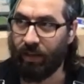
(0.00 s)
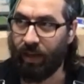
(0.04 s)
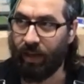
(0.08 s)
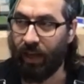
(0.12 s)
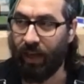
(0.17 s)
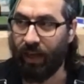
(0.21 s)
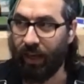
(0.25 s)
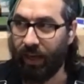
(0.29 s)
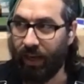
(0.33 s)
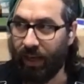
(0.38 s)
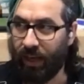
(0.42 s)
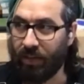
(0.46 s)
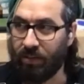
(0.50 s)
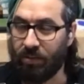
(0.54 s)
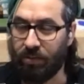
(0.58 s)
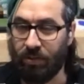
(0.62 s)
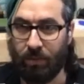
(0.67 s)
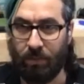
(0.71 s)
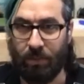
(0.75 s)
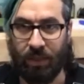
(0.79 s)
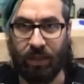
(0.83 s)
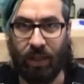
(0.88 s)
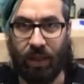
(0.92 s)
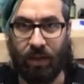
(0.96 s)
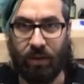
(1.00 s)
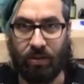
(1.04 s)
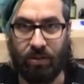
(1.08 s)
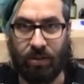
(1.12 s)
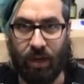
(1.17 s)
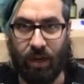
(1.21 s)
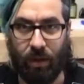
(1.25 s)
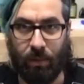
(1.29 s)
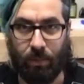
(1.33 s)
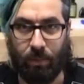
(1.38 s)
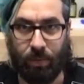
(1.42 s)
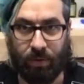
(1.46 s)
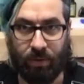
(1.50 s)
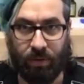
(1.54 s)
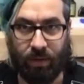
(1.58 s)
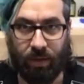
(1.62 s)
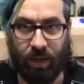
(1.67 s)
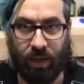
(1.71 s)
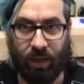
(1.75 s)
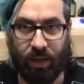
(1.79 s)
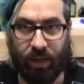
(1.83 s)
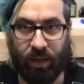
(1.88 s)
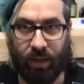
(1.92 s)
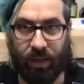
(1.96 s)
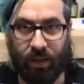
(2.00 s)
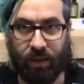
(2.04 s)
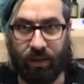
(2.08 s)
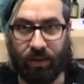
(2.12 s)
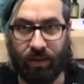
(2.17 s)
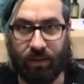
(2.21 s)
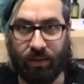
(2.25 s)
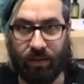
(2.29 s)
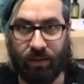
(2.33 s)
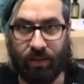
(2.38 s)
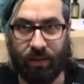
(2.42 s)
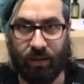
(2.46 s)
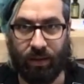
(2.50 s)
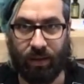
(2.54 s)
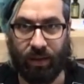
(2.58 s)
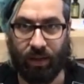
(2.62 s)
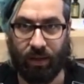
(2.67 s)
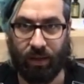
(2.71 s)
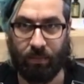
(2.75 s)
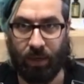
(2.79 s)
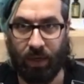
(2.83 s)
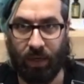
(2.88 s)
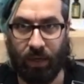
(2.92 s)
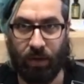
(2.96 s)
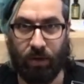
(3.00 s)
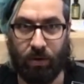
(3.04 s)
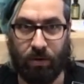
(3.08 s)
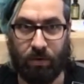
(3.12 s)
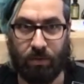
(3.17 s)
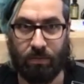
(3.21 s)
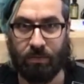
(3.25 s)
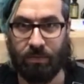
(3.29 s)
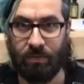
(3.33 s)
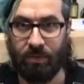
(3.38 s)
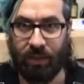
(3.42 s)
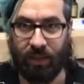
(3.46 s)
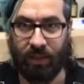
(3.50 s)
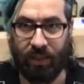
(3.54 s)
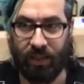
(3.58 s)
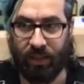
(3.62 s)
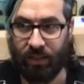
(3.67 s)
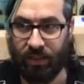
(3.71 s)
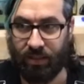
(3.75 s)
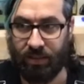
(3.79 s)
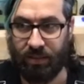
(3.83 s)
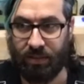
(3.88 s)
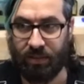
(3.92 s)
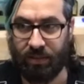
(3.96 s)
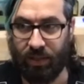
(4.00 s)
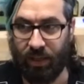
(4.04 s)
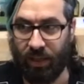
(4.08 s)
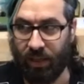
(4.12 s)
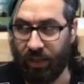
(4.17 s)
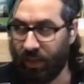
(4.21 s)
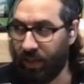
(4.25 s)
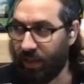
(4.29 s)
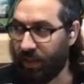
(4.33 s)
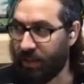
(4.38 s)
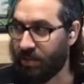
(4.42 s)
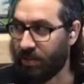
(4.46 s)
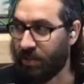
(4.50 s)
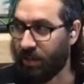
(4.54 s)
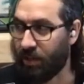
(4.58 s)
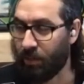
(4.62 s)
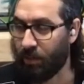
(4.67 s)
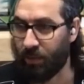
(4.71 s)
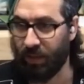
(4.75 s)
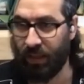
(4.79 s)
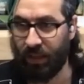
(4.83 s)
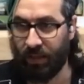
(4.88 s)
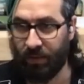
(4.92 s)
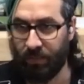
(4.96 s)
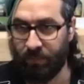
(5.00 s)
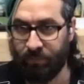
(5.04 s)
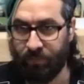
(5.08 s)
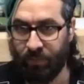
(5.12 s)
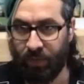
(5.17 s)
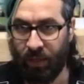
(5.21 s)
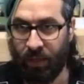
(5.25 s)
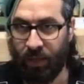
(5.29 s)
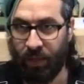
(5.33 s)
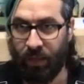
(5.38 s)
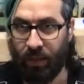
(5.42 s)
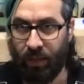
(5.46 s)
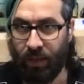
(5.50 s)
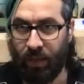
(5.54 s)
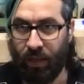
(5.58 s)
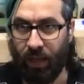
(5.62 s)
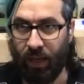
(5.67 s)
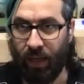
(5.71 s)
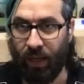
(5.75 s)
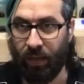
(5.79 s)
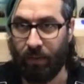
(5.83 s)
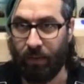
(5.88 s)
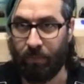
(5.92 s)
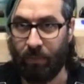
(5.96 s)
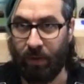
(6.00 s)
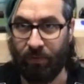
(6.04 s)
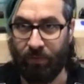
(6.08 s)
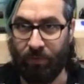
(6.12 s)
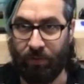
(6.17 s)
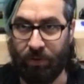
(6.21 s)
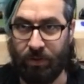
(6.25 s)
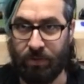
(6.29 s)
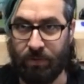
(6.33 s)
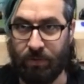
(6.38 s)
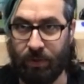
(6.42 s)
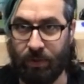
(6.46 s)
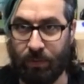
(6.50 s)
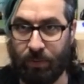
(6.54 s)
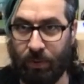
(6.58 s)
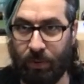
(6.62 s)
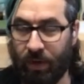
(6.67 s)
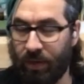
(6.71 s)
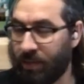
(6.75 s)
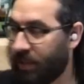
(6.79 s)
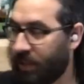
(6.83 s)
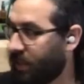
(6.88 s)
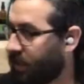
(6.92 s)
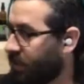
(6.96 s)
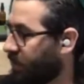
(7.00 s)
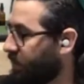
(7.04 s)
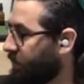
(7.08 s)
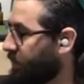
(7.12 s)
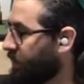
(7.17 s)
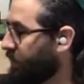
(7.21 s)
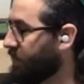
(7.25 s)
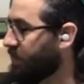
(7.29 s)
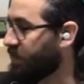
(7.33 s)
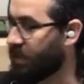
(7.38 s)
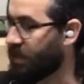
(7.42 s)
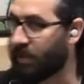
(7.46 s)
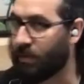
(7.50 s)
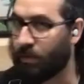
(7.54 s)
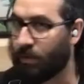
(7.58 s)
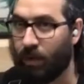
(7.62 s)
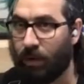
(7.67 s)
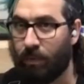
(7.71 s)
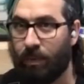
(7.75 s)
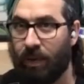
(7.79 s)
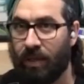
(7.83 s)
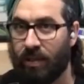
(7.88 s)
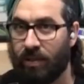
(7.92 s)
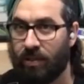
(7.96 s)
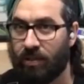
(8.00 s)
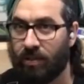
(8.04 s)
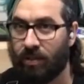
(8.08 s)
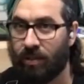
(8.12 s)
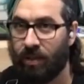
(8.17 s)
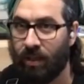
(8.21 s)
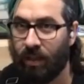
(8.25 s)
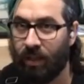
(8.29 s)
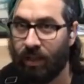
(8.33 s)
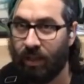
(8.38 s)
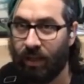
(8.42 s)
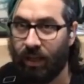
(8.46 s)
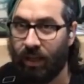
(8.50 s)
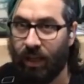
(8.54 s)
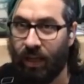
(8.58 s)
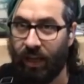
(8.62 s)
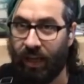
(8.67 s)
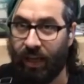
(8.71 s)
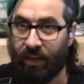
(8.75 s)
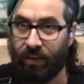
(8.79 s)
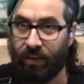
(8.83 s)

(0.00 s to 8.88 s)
can actually build out a shop in my home and getting started with that. My first real project was this workbench. I